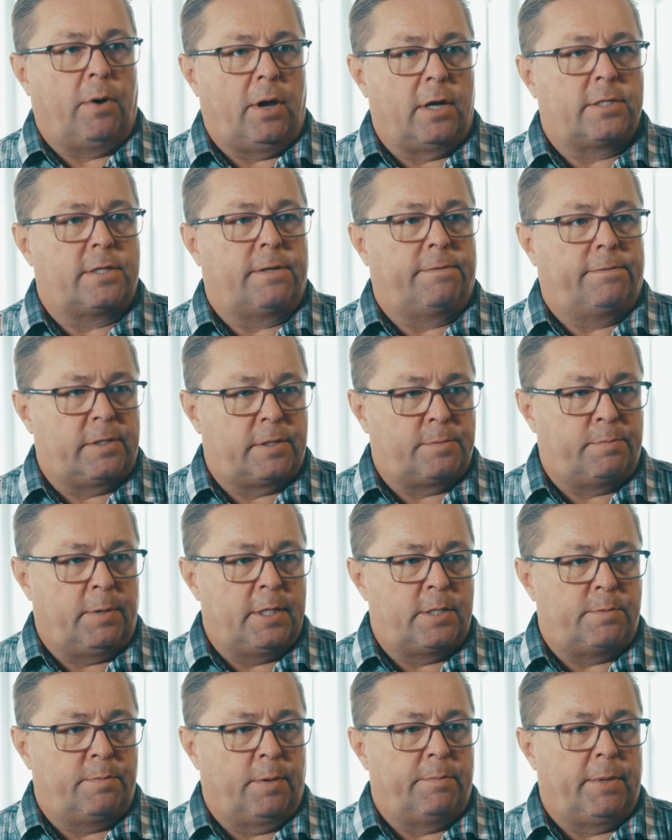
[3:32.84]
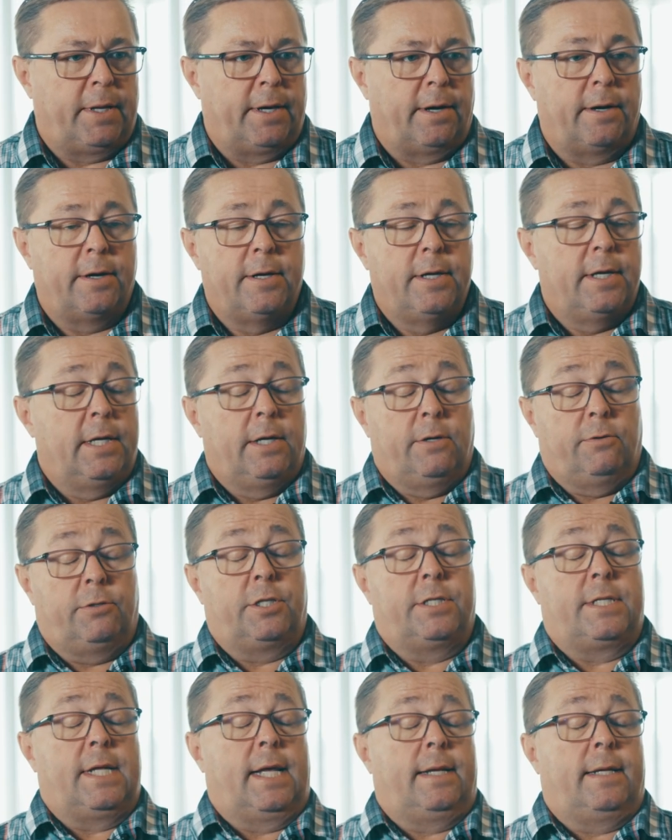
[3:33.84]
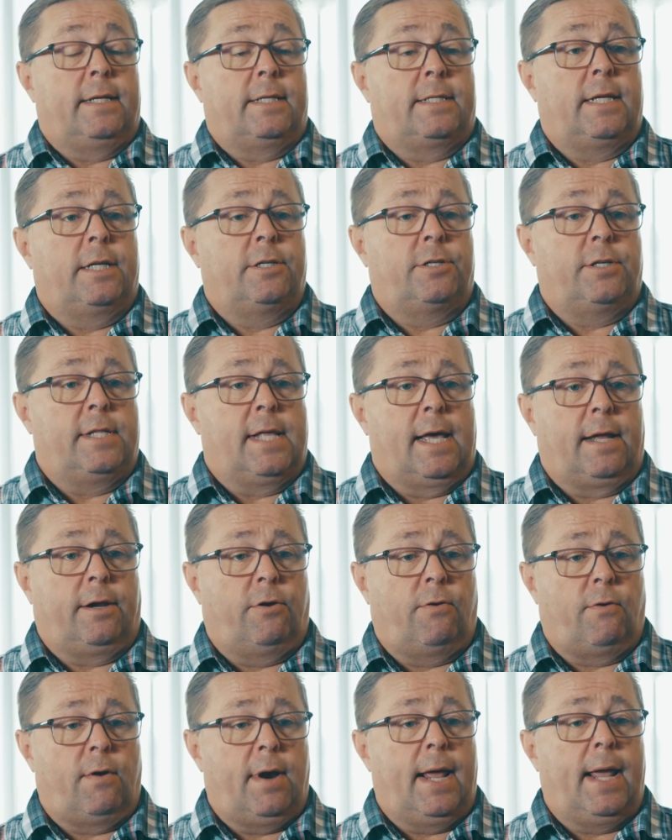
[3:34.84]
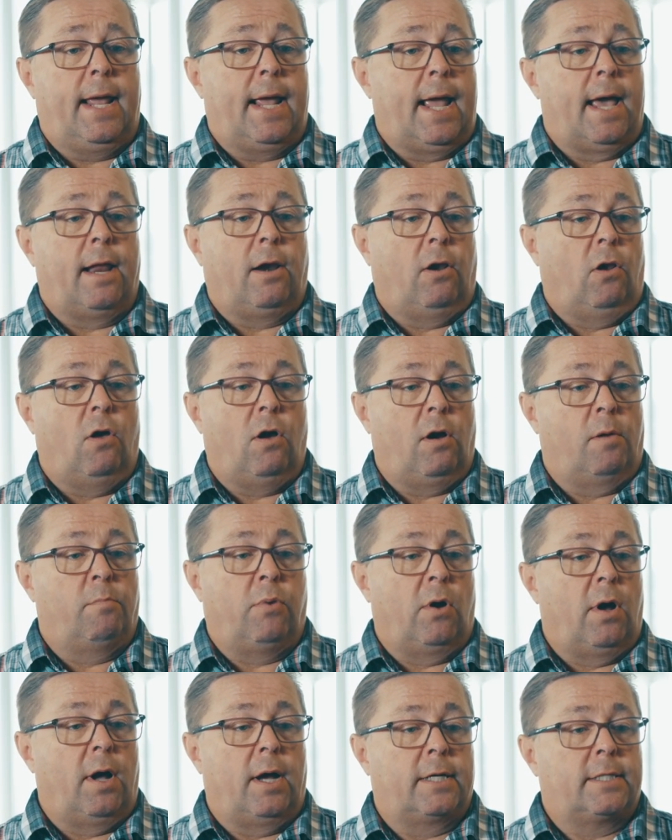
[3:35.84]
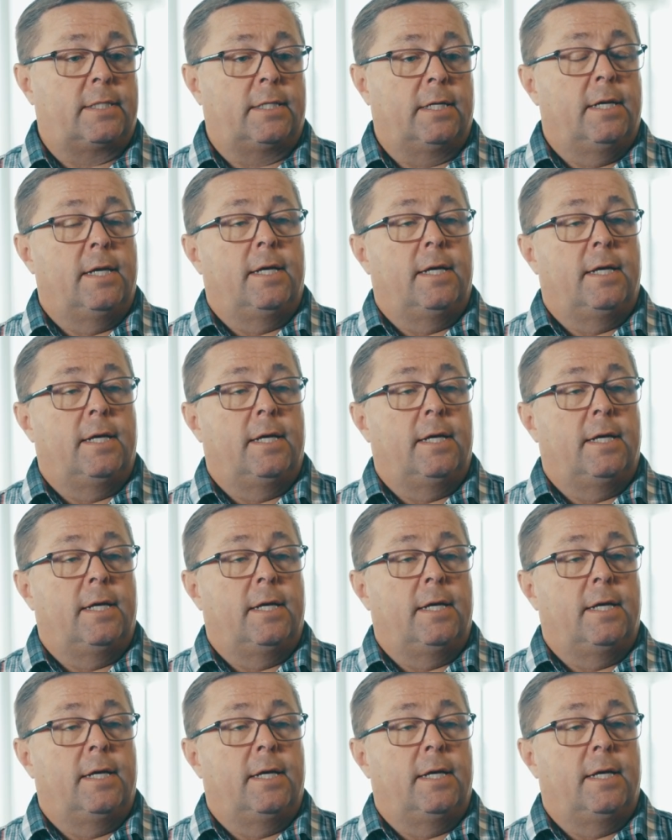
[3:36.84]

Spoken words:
positive displacement meter, which is essentially that gray analog box